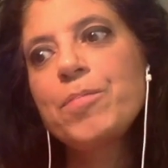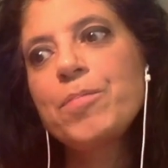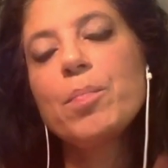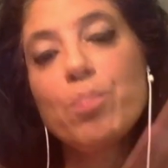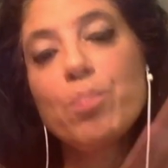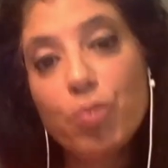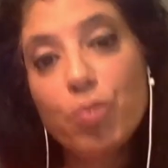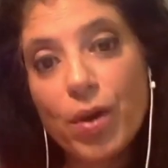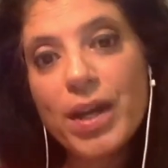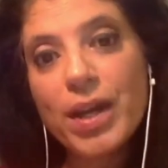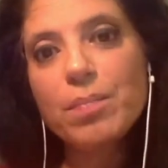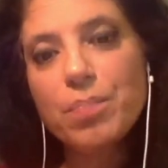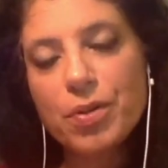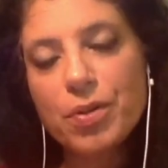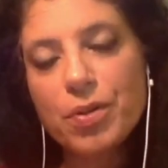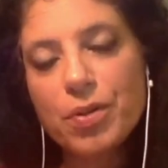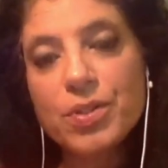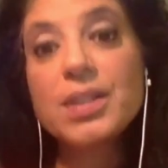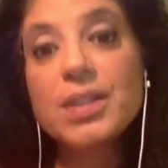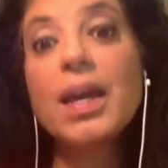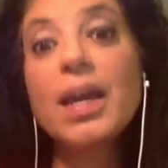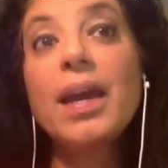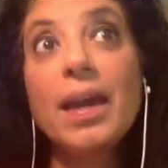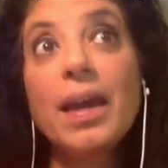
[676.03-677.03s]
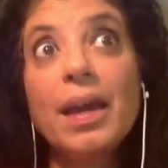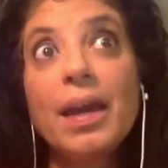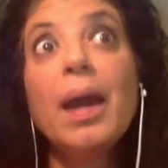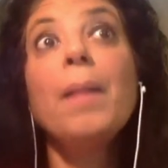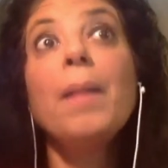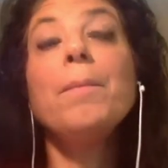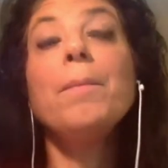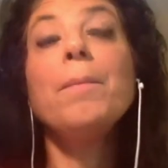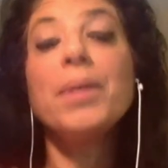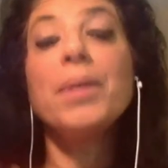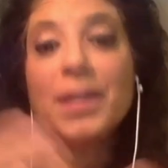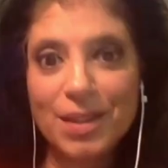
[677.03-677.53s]
brain per se,
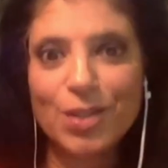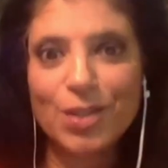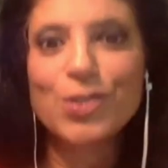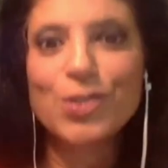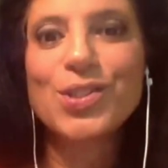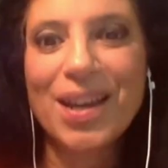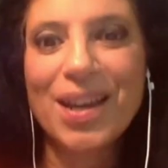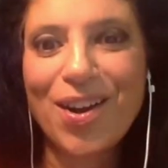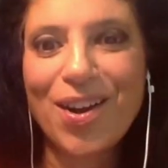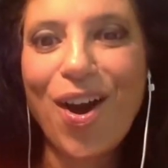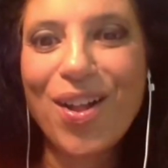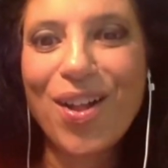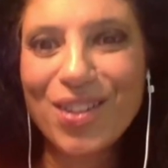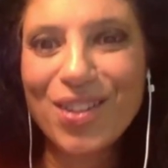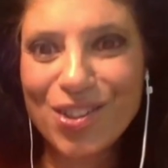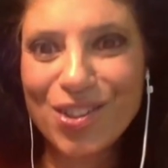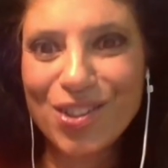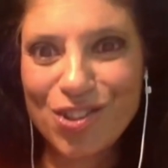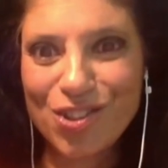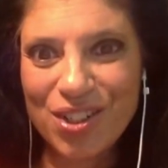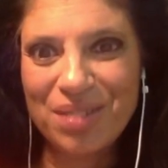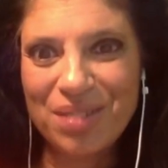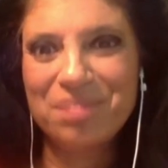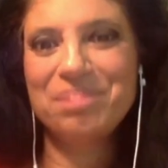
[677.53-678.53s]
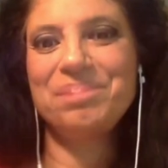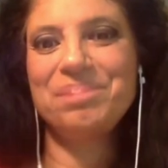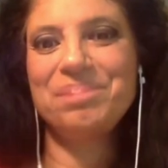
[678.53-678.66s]
but in their psychology.